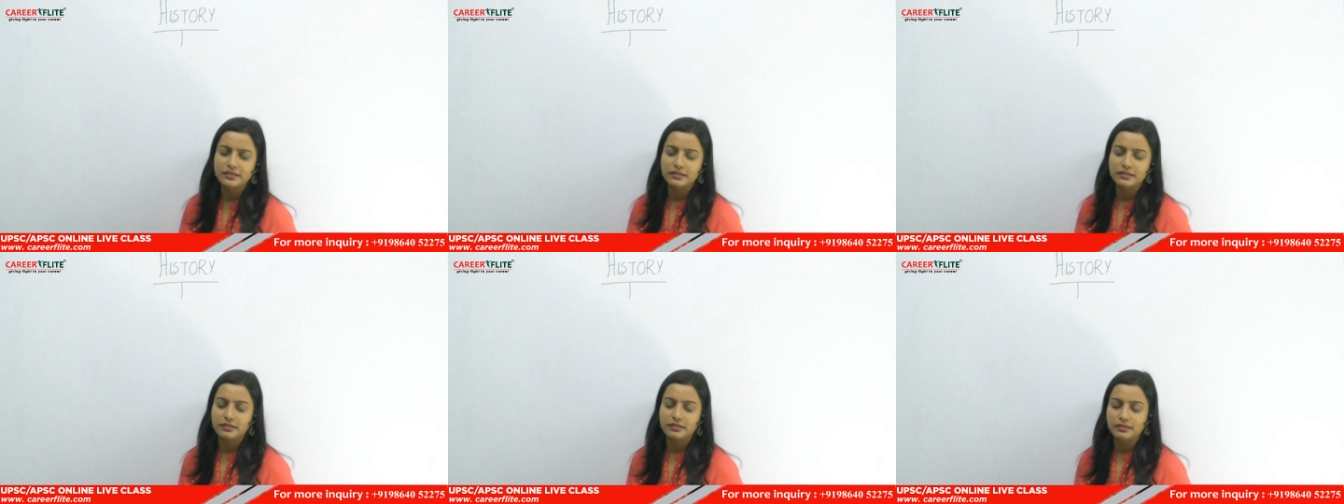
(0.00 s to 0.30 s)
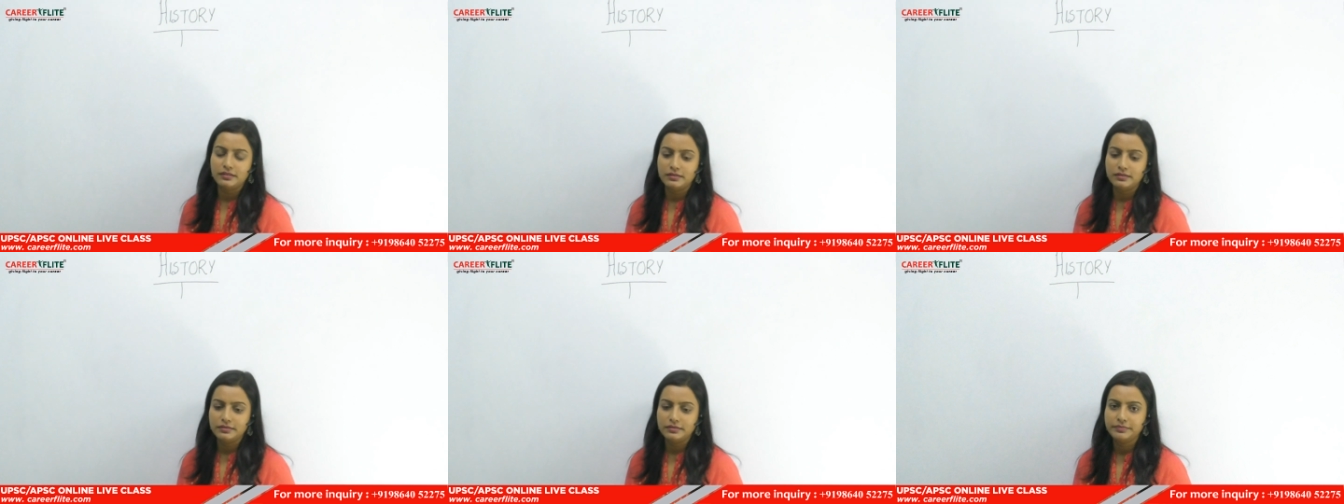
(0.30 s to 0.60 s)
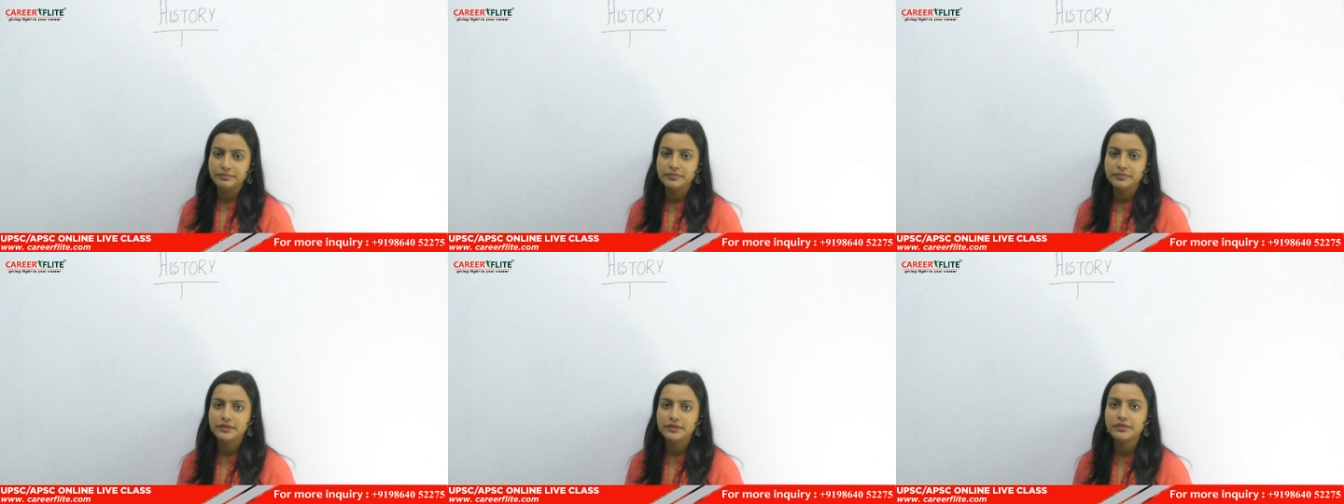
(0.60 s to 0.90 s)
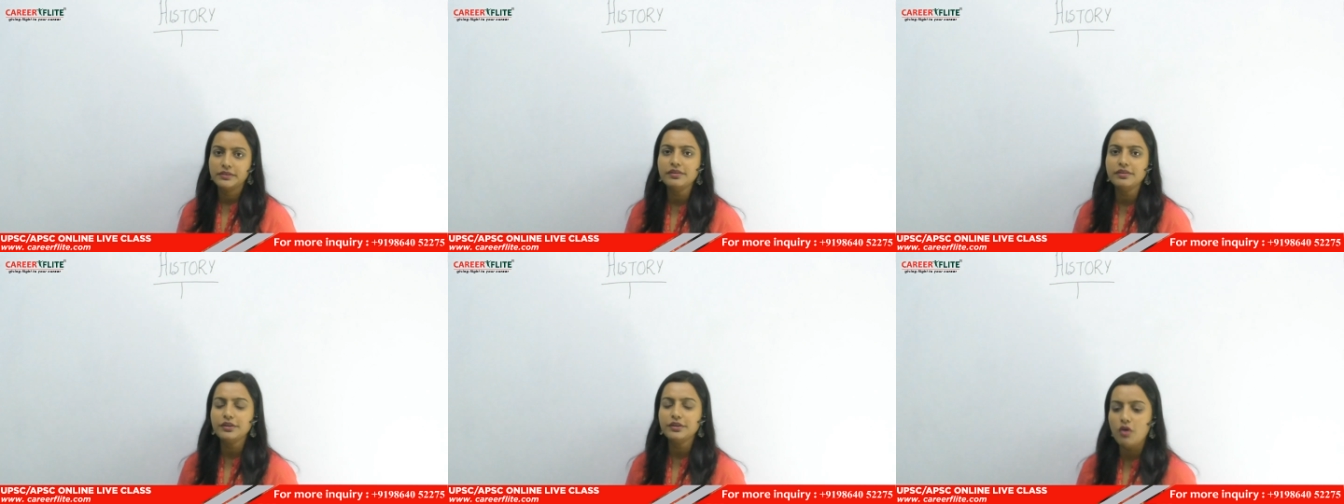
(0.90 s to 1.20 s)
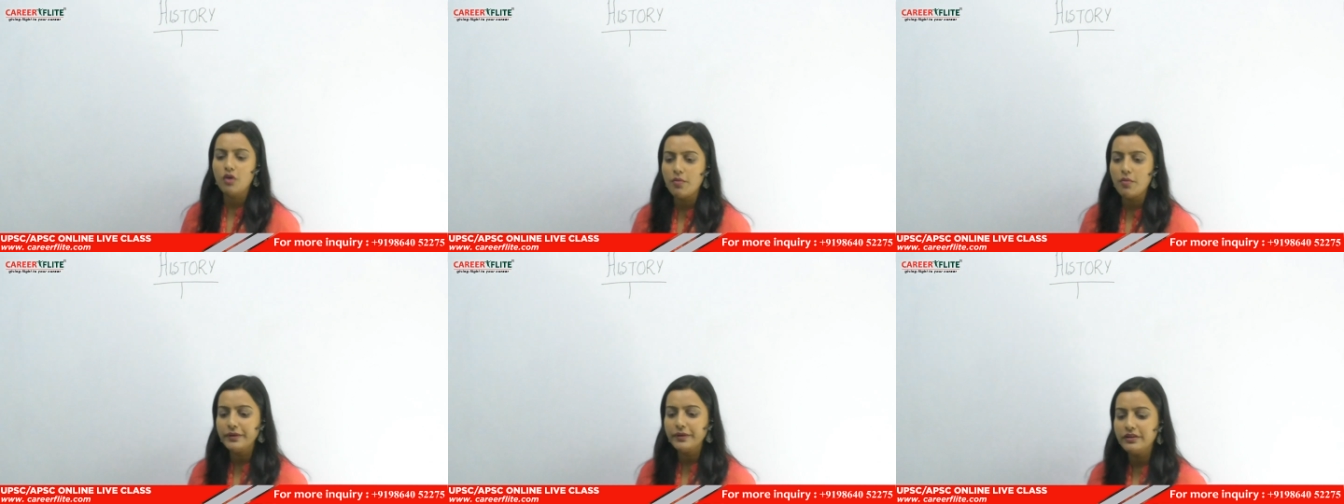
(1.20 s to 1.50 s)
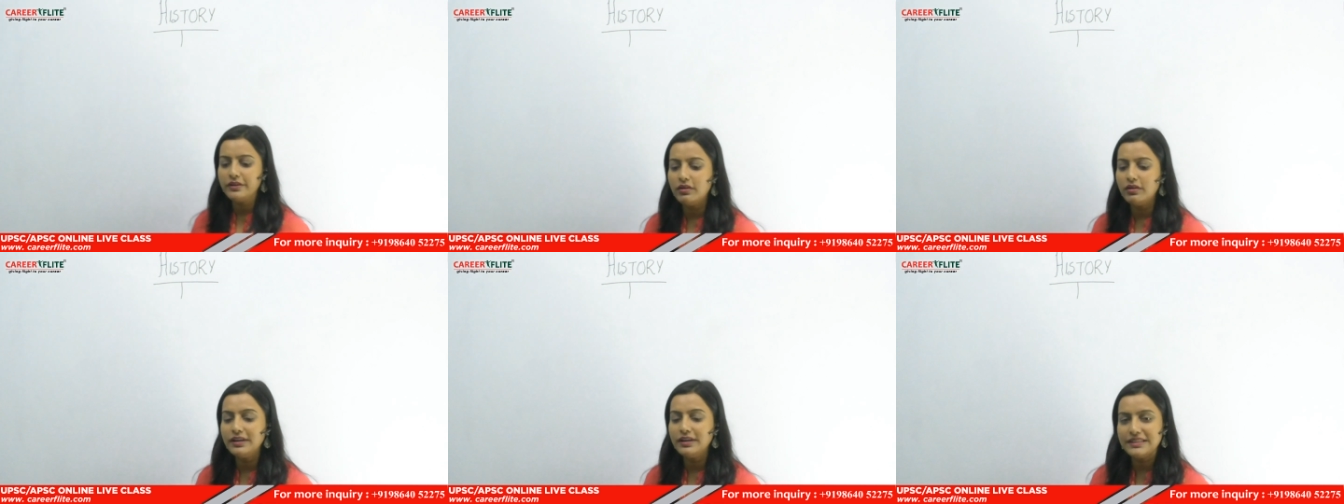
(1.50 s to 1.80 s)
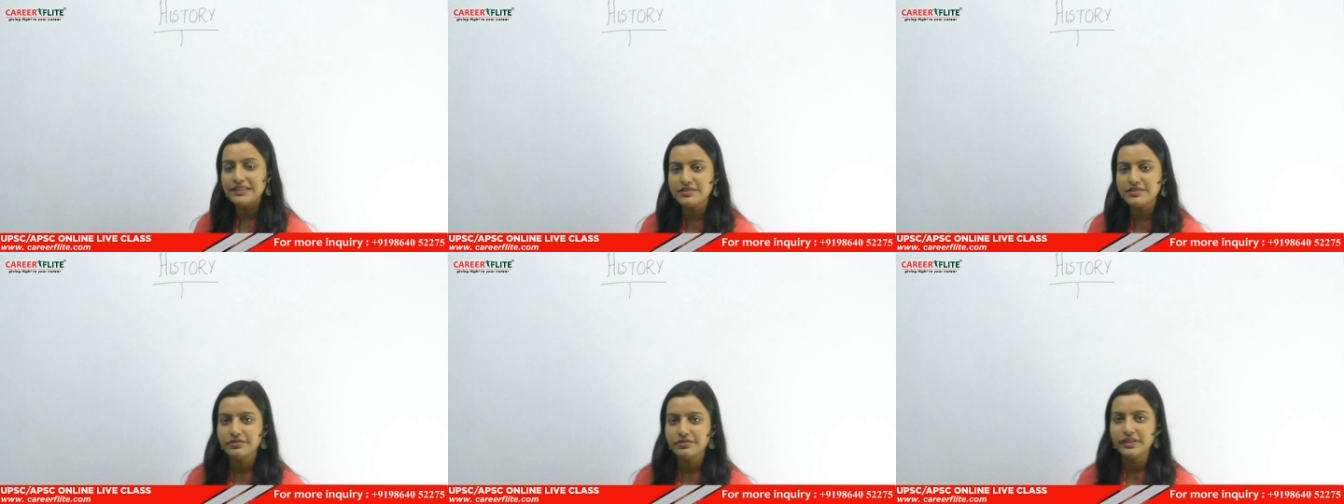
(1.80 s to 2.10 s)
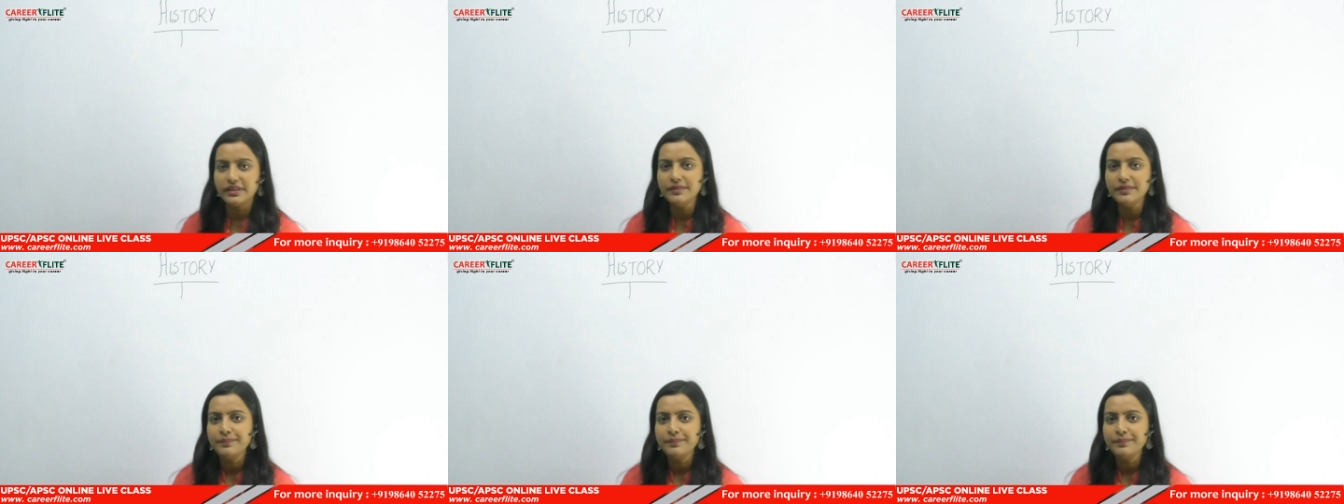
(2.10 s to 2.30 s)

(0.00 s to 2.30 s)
a topic on history.